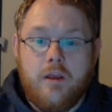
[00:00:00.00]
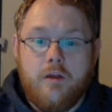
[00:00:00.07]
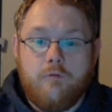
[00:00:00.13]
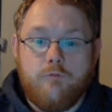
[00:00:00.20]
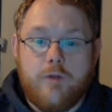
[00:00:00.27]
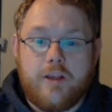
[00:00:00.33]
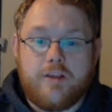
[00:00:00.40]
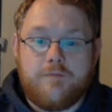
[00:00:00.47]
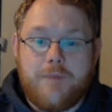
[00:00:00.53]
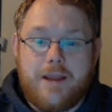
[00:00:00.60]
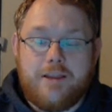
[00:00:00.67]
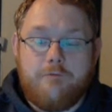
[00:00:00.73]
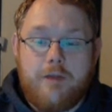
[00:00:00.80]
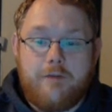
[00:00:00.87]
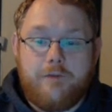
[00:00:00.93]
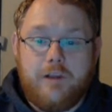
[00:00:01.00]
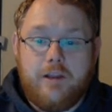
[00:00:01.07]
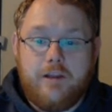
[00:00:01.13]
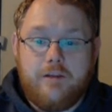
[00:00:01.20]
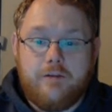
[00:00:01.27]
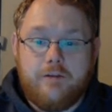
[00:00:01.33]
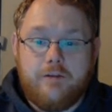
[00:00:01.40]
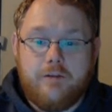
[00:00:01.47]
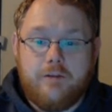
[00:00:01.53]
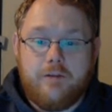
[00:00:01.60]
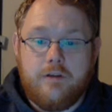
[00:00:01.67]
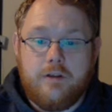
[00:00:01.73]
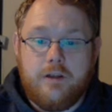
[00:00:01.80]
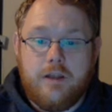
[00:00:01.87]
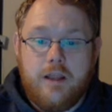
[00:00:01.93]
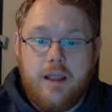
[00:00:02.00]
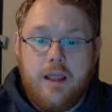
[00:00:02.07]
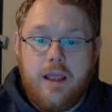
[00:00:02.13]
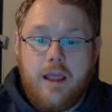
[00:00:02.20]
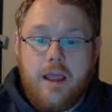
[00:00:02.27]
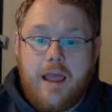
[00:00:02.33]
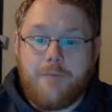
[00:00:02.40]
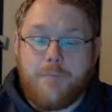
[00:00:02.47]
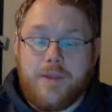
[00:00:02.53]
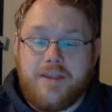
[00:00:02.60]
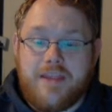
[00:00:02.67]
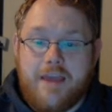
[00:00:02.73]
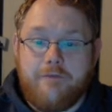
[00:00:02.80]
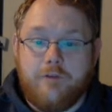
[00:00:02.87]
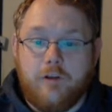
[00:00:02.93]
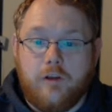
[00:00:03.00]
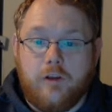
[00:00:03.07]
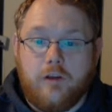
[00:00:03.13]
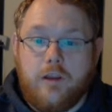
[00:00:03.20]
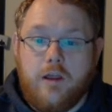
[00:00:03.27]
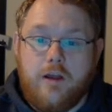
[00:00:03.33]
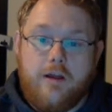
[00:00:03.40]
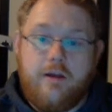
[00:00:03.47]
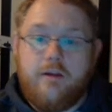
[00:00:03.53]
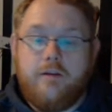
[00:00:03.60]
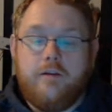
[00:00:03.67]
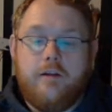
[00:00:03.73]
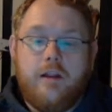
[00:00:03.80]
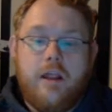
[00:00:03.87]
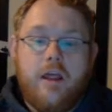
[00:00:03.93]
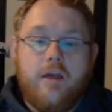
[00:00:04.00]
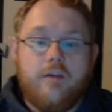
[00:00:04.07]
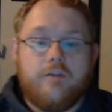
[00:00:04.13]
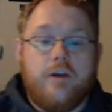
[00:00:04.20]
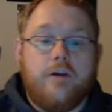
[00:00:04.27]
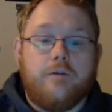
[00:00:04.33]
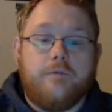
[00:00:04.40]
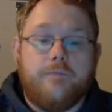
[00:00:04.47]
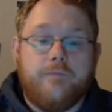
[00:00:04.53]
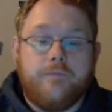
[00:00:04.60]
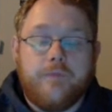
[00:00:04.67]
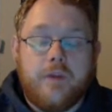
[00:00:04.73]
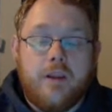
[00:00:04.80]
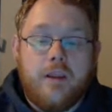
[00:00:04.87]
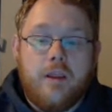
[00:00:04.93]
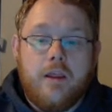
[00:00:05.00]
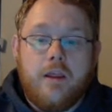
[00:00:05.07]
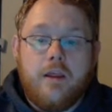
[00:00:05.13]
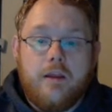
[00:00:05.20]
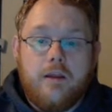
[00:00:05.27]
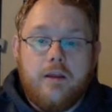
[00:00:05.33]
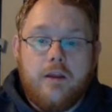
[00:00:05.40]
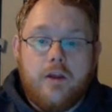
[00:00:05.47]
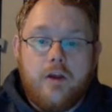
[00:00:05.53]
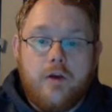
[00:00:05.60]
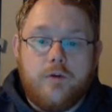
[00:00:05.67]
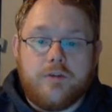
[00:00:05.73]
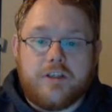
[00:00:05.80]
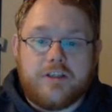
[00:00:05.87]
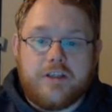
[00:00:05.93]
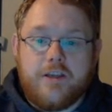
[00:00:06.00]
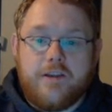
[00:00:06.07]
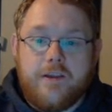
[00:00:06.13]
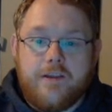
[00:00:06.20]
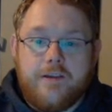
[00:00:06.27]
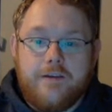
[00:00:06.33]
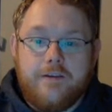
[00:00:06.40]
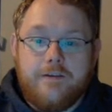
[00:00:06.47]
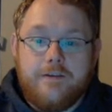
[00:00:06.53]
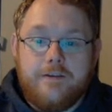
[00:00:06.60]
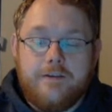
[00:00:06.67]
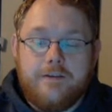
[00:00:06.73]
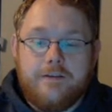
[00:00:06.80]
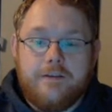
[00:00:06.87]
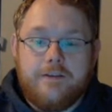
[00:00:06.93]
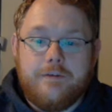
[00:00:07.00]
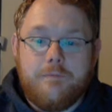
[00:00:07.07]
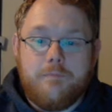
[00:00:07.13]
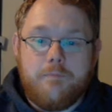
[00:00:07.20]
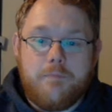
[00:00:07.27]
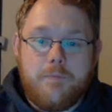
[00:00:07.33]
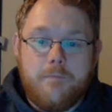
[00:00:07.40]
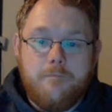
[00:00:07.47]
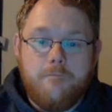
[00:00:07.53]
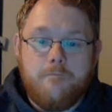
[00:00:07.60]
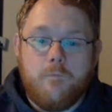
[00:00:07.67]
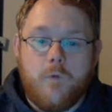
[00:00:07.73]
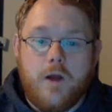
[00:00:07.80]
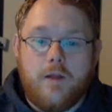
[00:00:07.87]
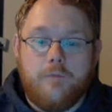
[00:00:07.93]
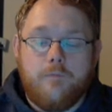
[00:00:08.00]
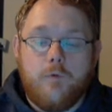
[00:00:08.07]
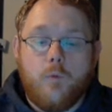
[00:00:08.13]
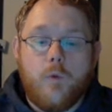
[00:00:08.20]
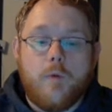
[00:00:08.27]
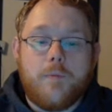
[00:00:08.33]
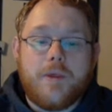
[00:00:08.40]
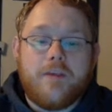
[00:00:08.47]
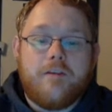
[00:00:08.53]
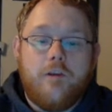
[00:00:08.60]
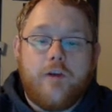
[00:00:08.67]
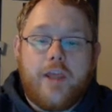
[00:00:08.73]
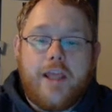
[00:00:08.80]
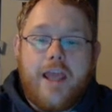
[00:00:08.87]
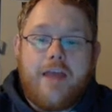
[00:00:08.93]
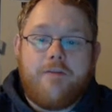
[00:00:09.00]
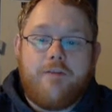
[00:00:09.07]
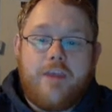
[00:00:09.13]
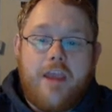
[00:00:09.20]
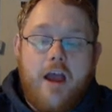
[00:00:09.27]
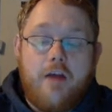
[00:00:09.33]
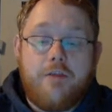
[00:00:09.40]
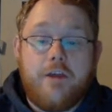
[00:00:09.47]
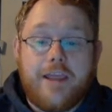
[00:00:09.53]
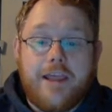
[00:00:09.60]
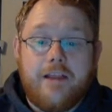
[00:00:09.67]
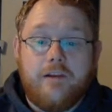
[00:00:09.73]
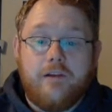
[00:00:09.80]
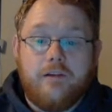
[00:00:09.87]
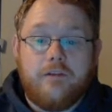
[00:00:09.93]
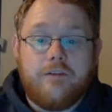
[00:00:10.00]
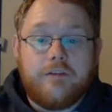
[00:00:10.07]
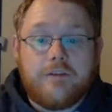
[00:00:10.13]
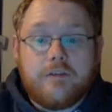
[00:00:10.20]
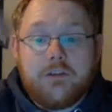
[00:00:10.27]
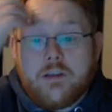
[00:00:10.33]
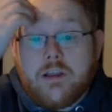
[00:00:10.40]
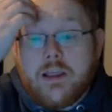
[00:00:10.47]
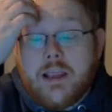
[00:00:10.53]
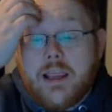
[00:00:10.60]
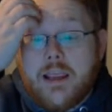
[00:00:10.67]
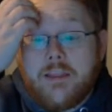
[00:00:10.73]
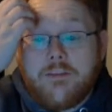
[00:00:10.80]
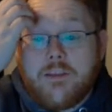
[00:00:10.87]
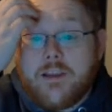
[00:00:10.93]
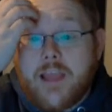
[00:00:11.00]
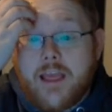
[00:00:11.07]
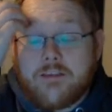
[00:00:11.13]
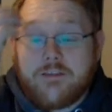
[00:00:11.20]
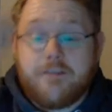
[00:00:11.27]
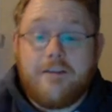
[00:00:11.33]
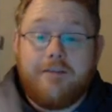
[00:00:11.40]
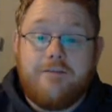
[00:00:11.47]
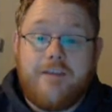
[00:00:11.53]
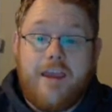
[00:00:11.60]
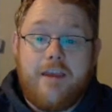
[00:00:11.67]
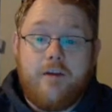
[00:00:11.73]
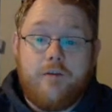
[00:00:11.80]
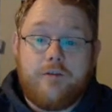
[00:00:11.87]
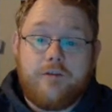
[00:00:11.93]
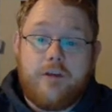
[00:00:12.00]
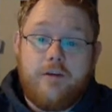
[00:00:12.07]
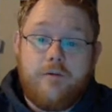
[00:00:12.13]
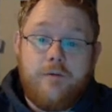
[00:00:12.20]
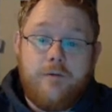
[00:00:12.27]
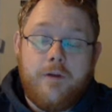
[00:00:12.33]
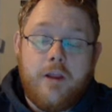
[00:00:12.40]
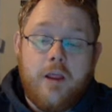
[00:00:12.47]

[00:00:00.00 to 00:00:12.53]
Maddy Reveler, and Bedevil. So, who's excited? Well, we'll be looking at the other guilds in the next day or so.